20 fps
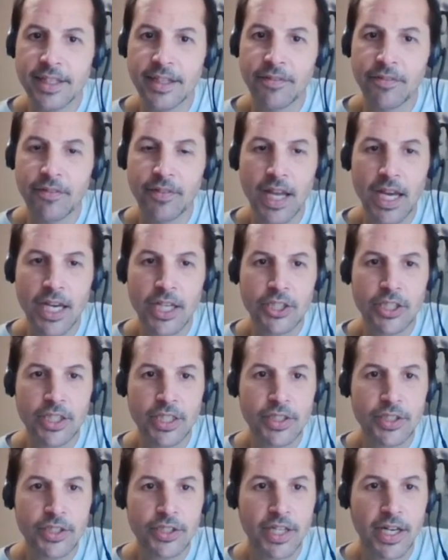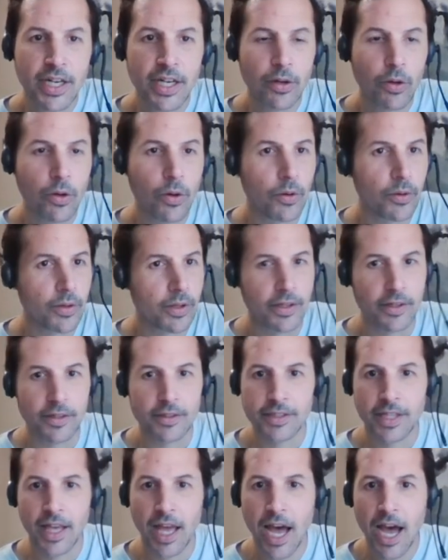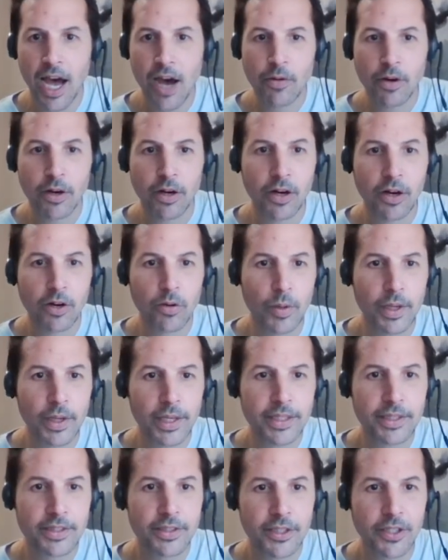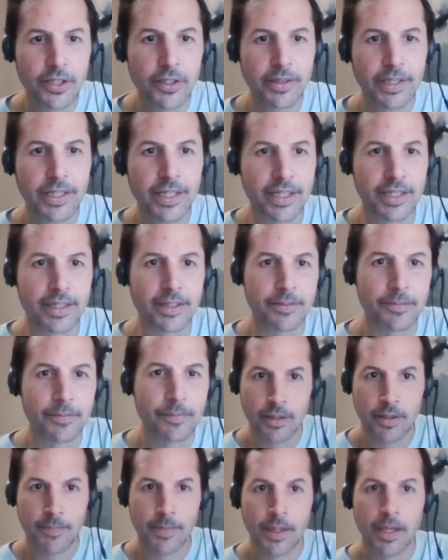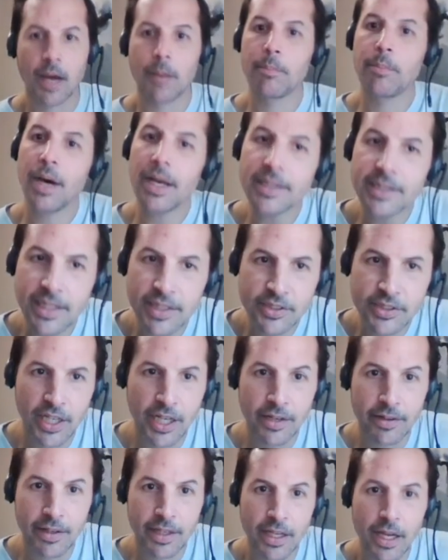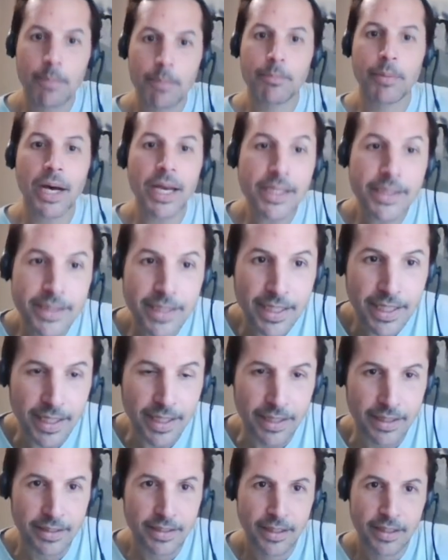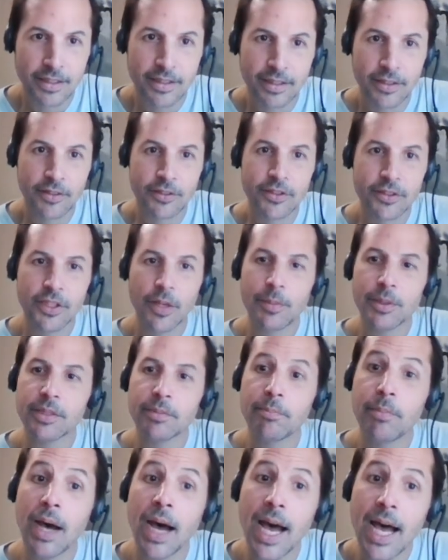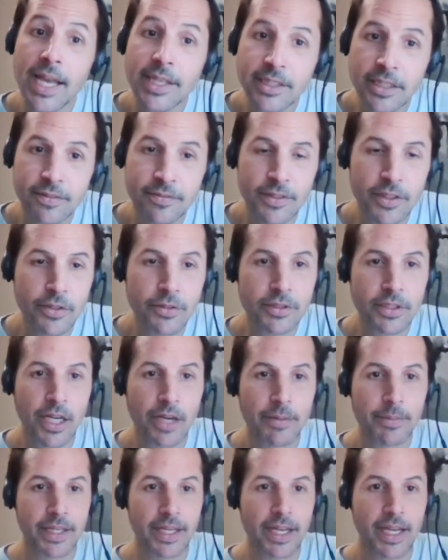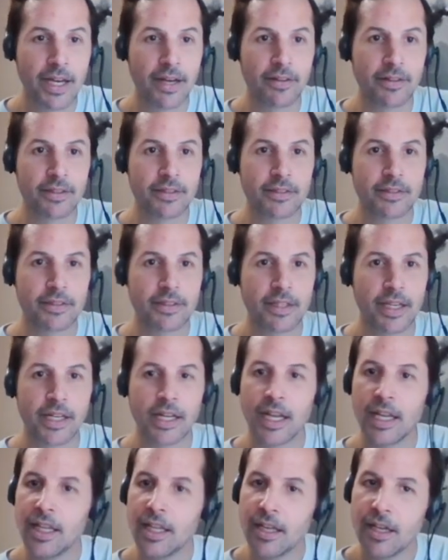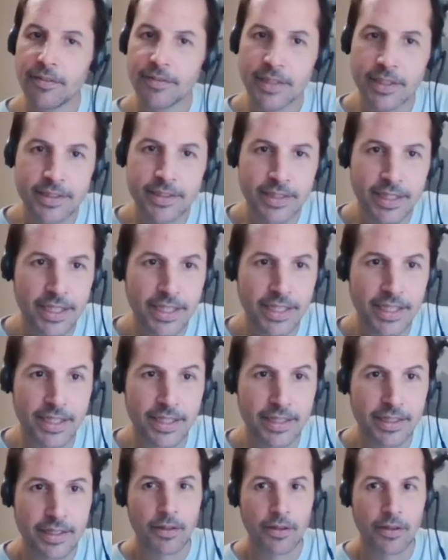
Inflection shareholders, how are we doing? I'm busting, Jerry. I'm busting. There's so much positive news coming out, and I love to see it.